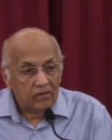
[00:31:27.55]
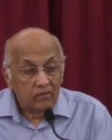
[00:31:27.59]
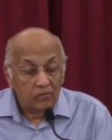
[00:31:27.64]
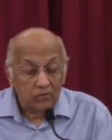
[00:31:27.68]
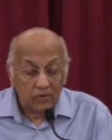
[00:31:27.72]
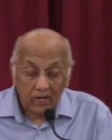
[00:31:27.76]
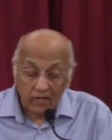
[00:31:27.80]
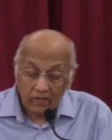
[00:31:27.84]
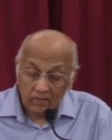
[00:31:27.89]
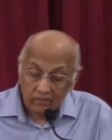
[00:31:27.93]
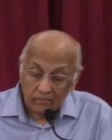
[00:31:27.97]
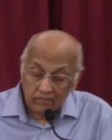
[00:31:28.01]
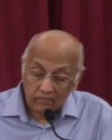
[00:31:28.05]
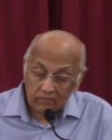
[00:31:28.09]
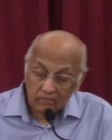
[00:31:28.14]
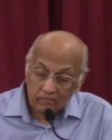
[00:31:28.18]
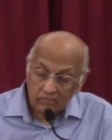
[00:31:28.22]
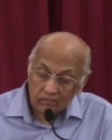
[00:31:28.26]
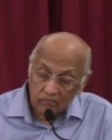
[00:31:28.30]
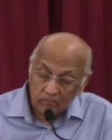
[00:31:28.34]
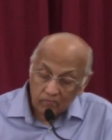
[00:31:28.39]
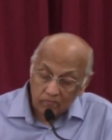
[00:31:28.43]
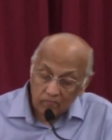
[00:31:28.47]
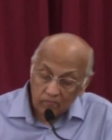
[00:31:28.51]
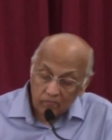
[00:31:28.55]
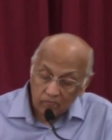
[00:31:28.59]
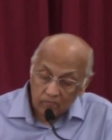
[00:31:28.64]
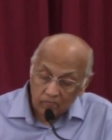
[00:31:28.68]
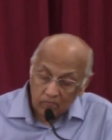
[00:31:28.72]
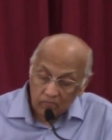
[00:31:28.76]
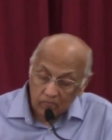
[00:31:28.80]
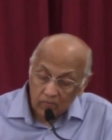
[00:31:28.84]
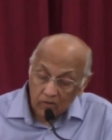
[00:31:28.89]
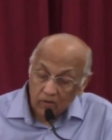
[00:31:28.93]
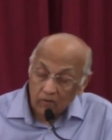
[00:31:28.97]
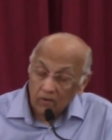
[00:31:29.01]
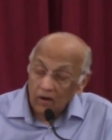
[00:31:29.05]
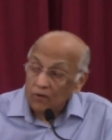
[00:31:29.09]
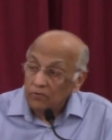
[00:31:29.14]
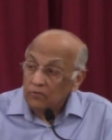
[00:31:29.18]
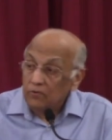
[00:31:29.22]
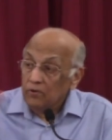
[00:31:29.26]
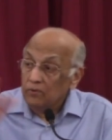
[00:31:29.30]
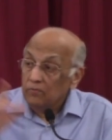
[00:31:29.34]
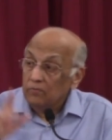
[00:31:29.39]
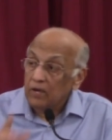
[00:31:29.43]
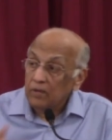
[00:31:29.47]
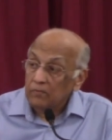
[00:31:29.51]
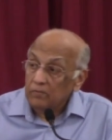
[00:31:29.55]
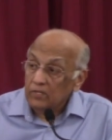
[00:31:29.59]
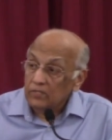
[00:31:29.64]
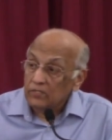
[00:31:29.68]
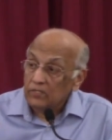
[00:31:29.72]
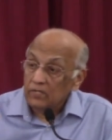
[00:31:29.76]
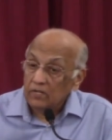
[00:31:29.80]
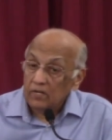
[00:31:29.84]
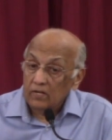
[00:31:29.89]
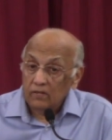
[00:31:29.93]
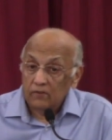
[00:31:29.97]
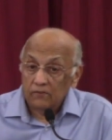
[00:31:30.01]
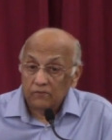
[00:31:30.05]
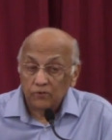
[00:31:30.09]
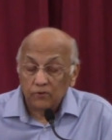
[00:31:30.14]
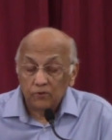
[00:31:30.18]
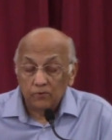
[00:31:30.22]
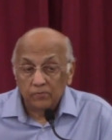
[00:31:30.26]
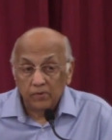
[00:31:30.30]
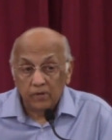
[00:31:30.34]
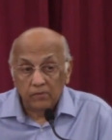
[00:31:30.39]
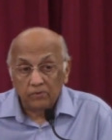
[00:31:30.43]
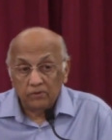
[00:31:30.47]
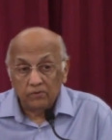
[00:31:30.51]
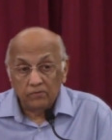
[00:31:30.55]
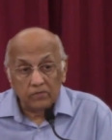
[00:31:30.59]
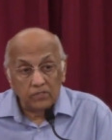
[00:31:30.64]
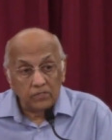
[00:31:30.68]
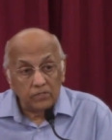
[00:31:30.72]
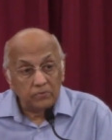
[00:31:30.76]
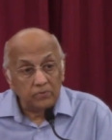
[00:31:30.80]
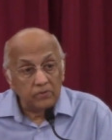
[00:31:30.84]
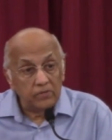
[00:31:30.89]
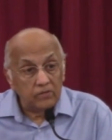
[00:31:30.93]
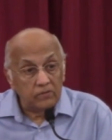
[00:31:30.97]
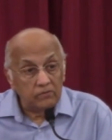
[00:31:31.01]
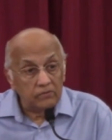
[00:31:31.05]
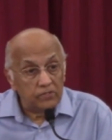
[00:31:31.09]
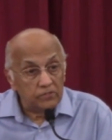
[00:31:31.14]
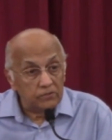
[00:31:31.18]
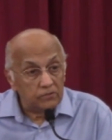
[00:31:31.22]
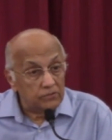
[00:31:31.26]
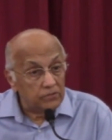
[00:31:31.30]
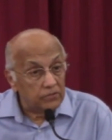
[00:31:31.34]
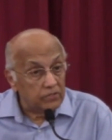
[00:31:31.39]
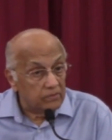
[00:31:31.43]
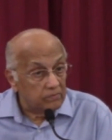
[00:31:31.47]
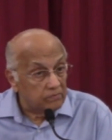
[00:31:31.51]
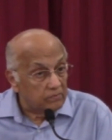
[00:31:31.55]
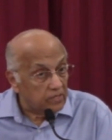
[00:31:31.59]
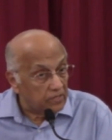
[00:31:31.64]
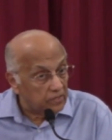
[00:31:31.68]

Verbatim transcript: Well, around you may be sitting a few people with the spirit of Jerusalem,